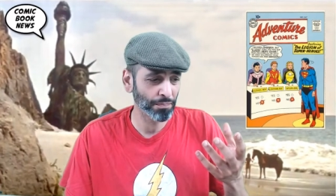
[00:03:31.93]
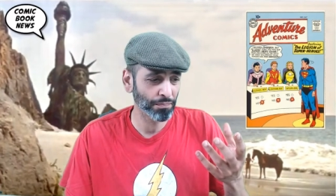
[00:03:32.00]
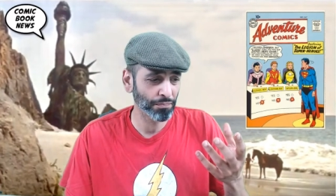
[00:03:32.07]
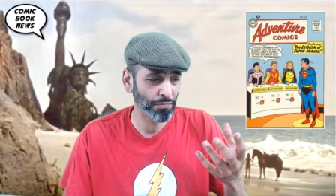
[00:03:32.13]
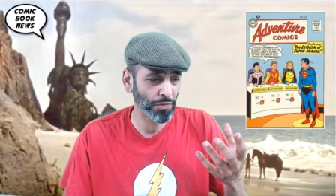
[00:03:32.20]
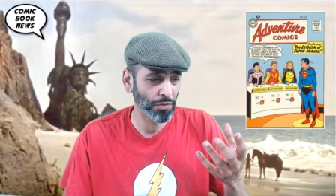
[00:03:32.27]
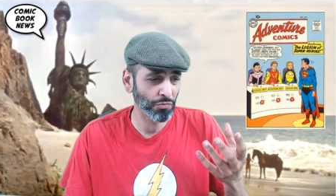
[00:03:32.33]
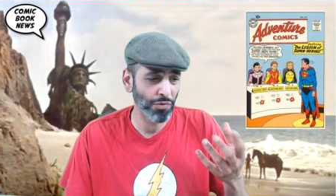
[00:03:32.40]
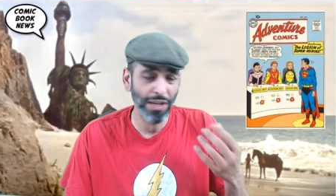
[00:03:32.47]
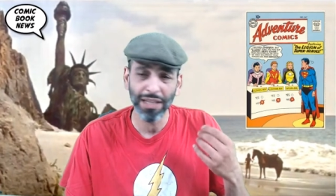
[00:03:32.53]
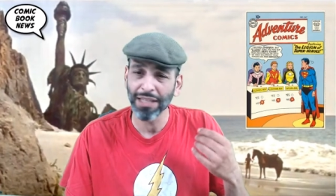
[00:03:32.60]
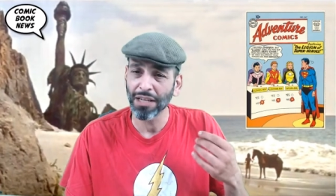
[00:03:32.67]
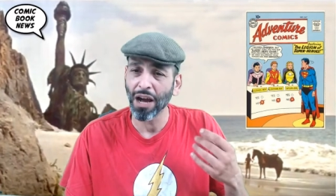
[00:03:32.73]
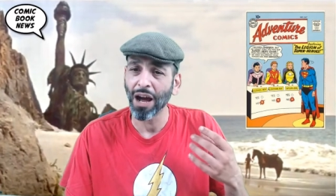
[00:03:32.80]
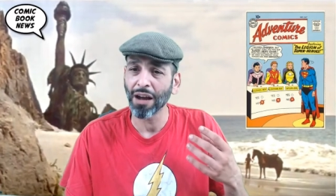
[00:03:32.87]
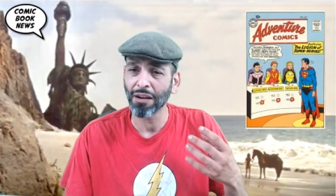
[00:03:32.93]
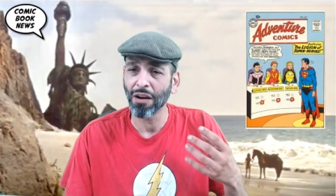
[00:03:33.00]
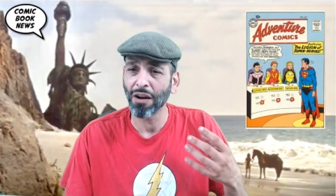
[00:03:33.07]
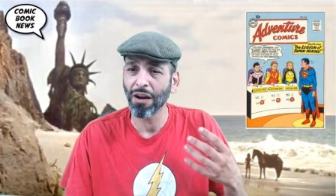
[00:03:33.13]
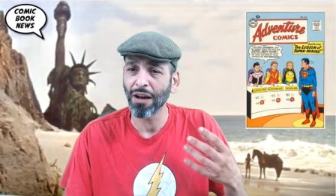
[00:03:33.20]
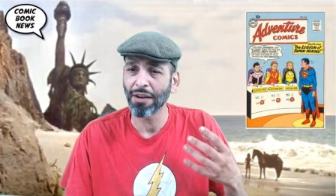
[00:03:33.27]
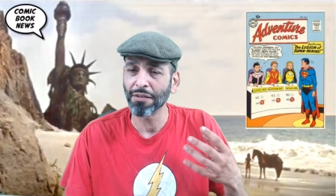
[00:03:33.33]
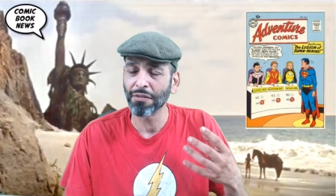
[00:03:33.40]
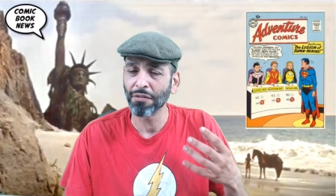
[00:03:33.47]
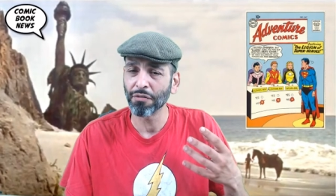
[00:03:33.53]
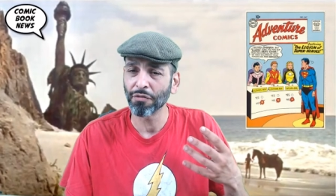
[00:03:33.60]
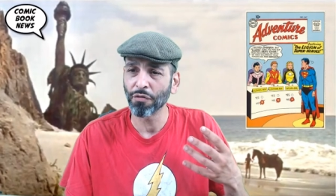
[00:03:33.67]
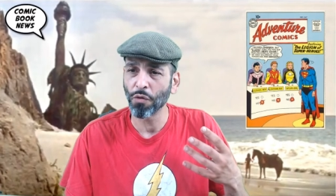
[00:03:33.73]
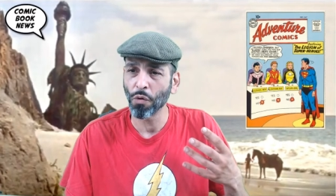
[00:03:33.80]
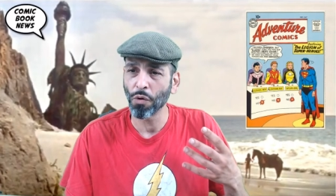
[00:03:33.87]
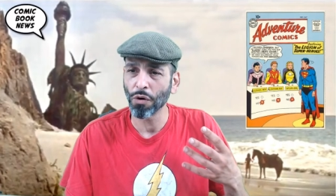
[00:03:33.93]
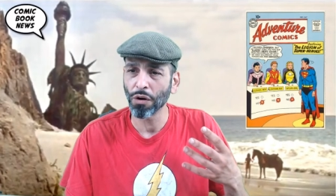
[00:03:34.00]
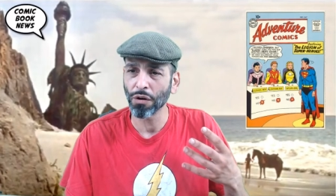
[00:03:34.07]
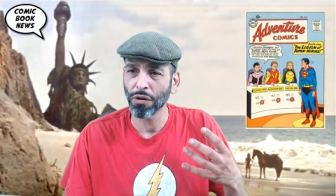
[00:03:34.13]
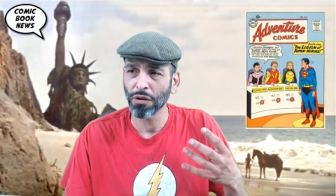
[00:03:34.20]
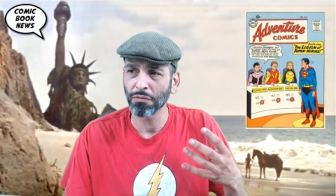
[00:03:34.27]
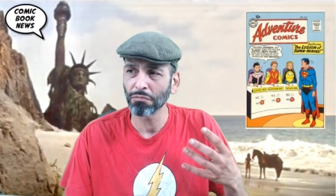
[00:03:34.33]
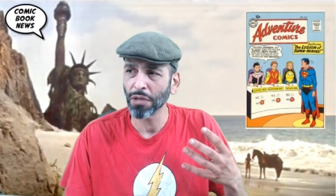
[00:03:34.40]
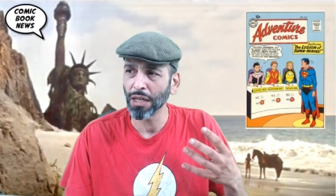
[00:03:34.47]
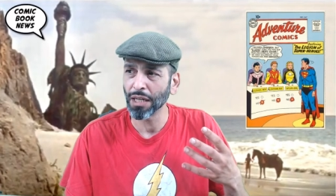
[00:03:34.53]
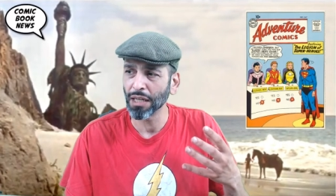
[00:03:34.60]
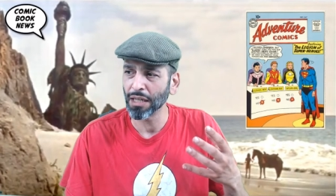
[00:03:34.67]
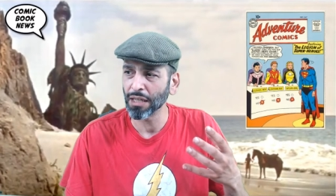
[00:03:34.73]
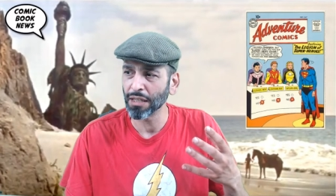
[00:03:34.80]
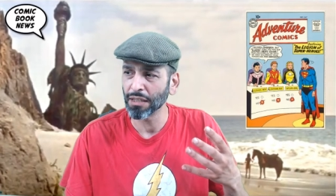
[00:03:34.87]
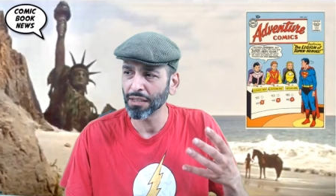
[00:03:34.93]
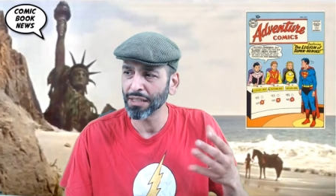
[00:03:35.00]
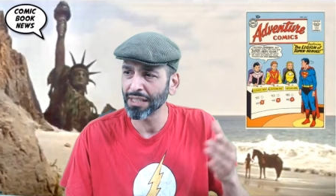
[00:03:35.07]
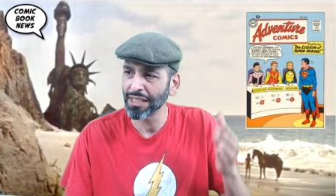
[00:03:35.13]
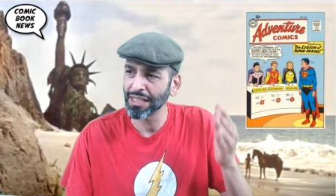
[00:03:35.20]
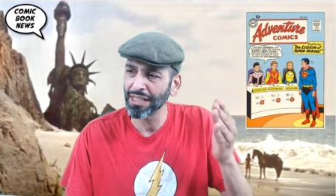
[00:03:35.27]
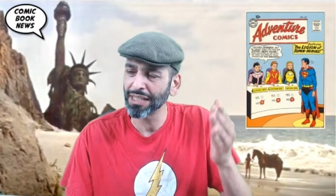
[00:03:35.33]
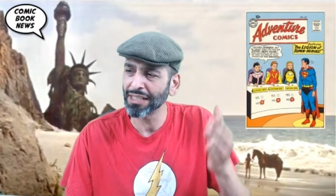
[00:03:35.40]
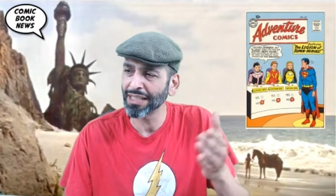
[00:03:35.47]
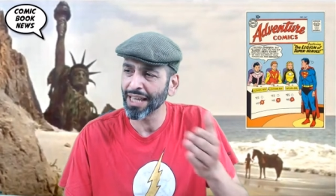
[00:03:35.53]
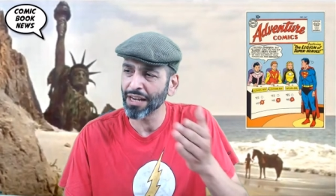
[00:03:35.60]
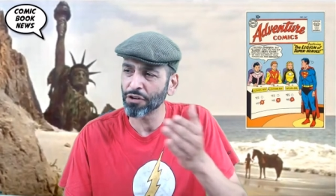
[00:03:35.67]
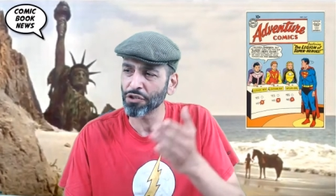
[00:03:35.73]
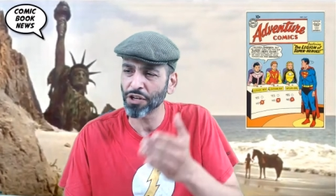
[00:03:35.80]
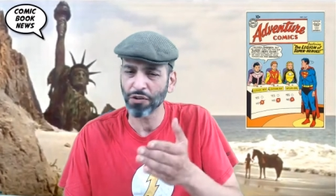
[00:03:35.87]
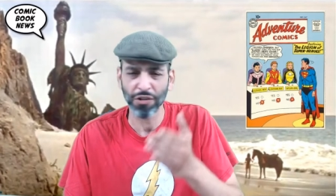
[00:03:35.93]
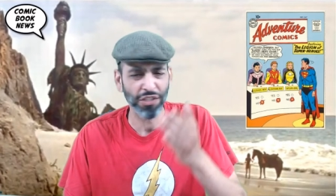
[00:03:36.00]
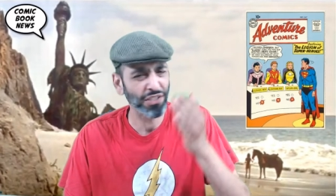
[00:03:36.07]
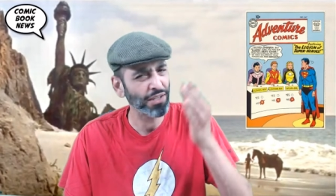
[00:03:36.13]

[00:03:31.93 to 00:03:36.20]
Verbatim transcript: really caught on for uh, in later generations.